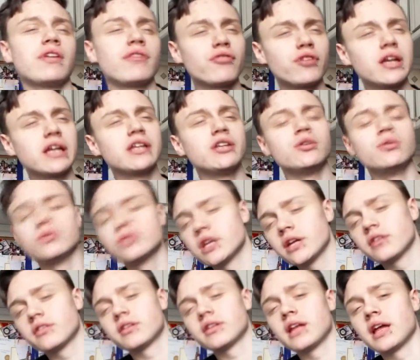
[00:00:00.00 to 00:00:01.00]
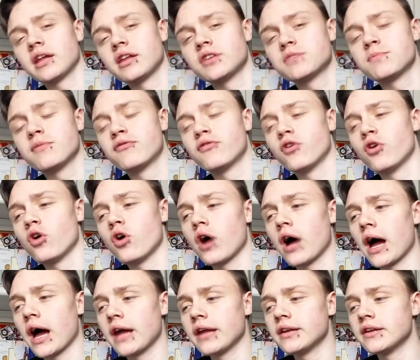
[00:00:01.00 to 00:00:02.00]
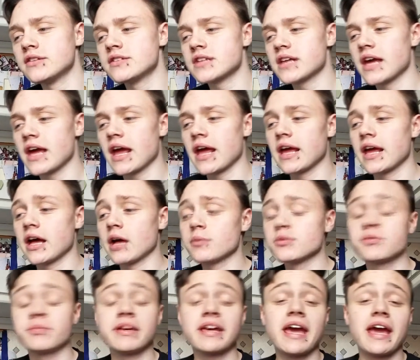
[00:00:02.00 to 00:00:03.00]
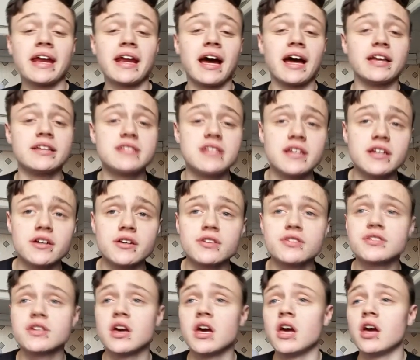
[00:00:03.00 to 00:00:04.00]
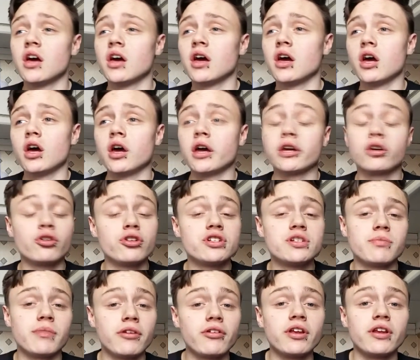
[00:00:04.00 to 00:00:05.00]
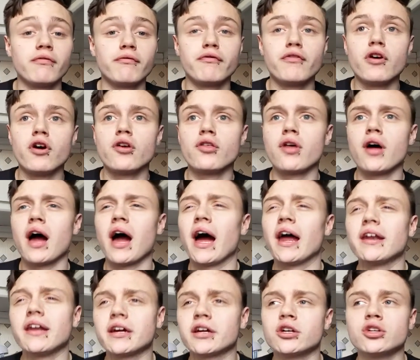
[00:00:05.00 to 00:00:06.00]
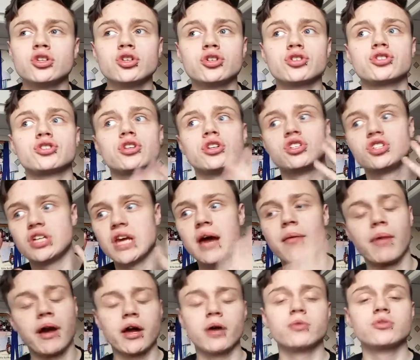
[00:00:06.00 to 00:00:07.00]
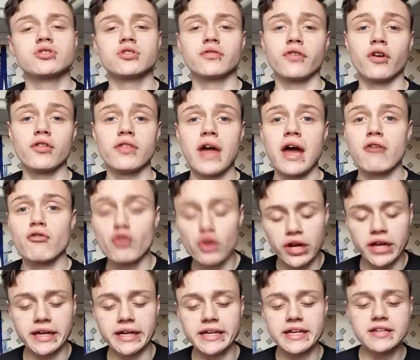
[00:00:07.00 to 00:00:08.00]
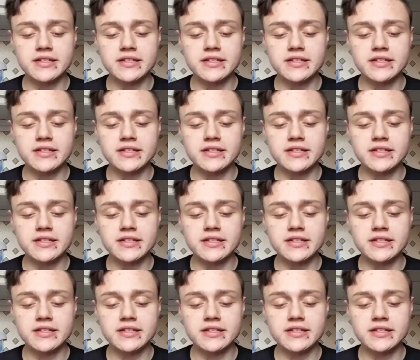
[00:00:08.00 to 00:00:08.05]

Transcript: I've never really used anything like this before, and it helps me getting ideas, encouraging my reading further, and I can just share my own stuff on there really